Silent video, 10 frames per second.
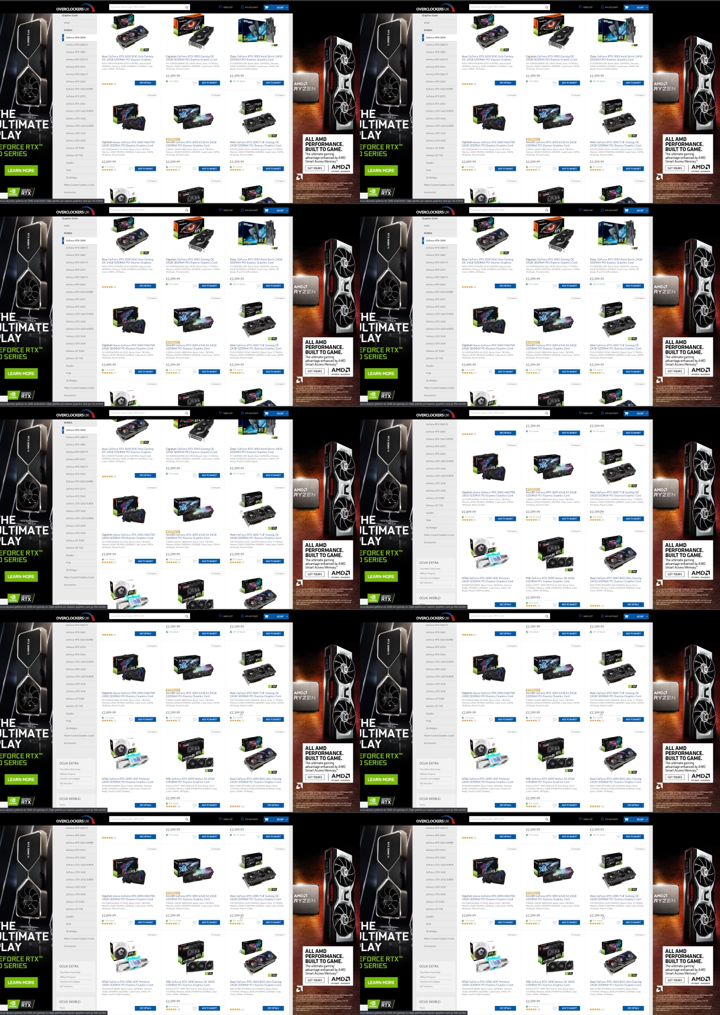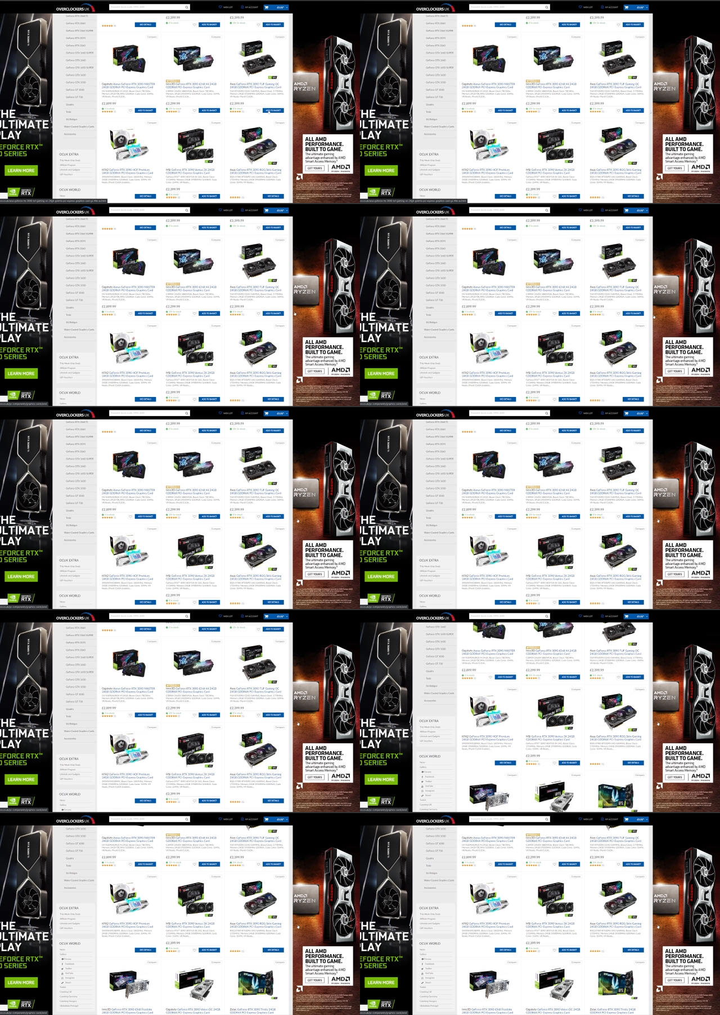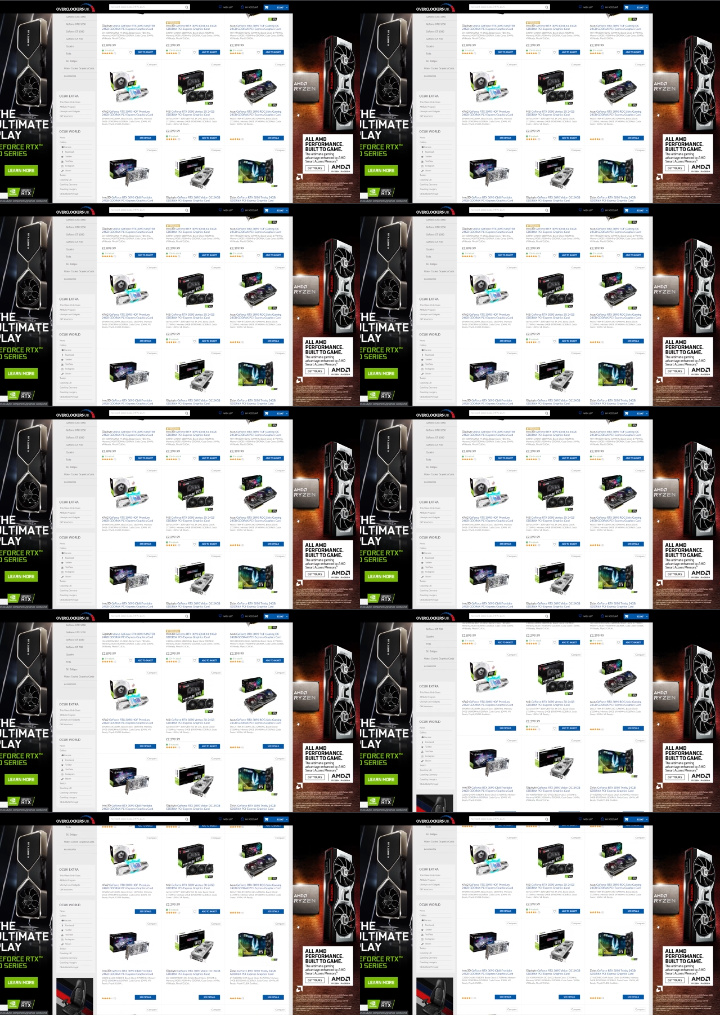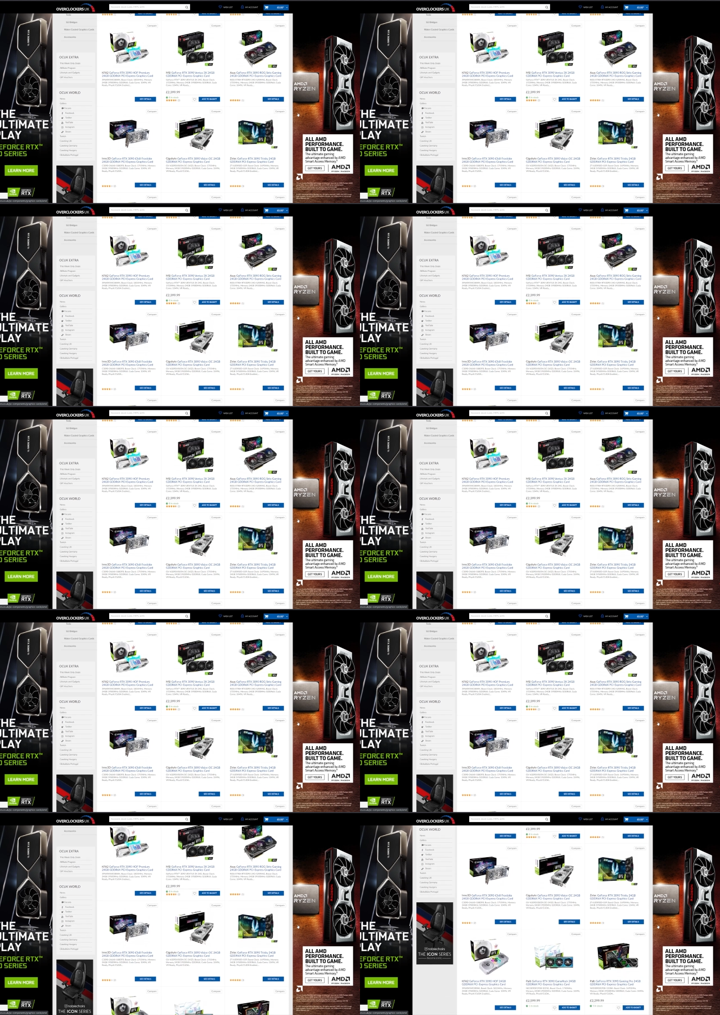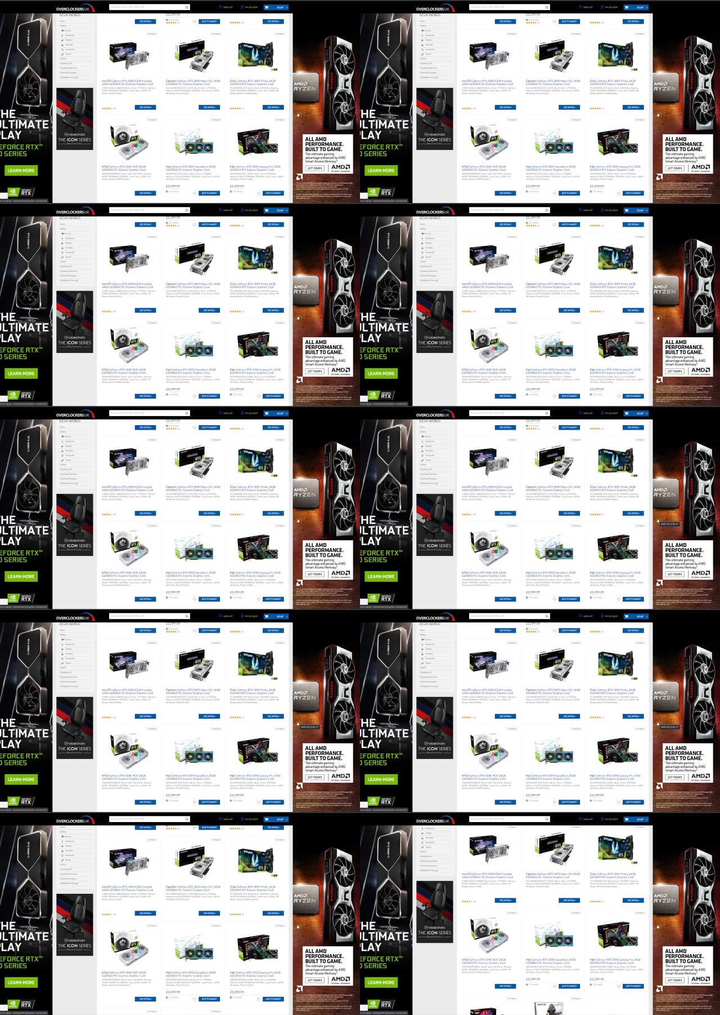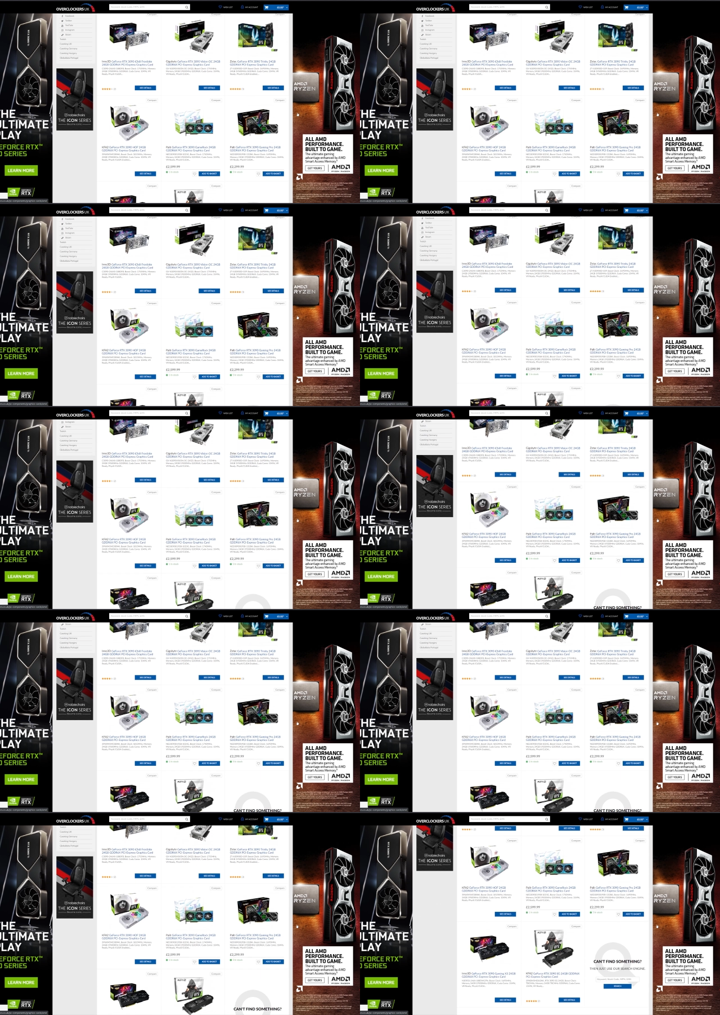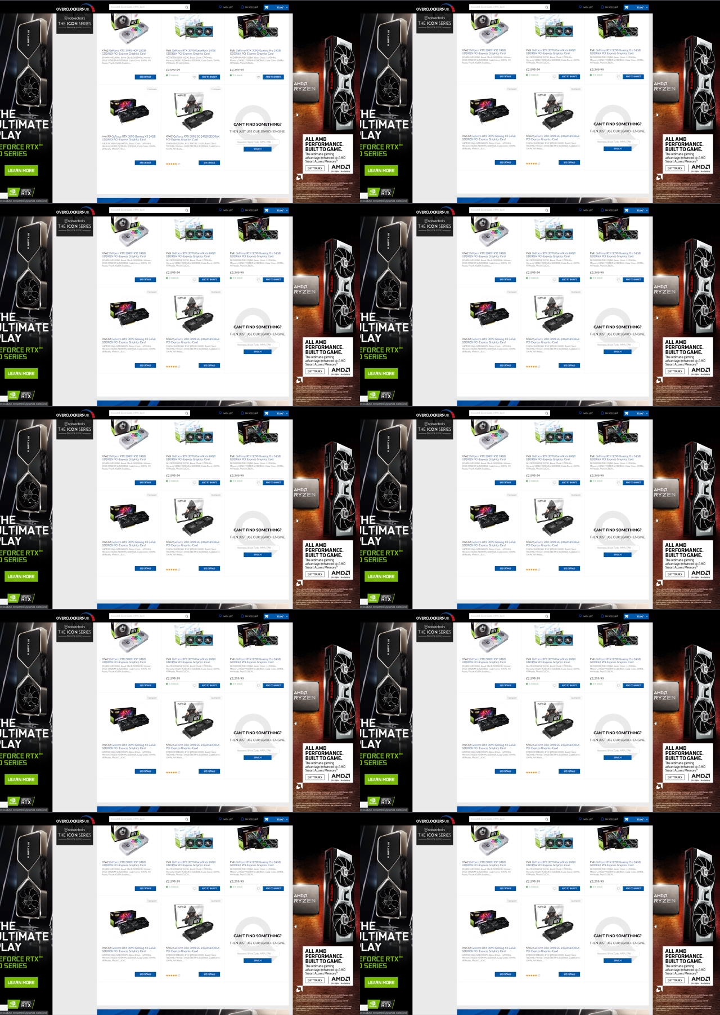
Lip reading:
[unreadable: no face in view]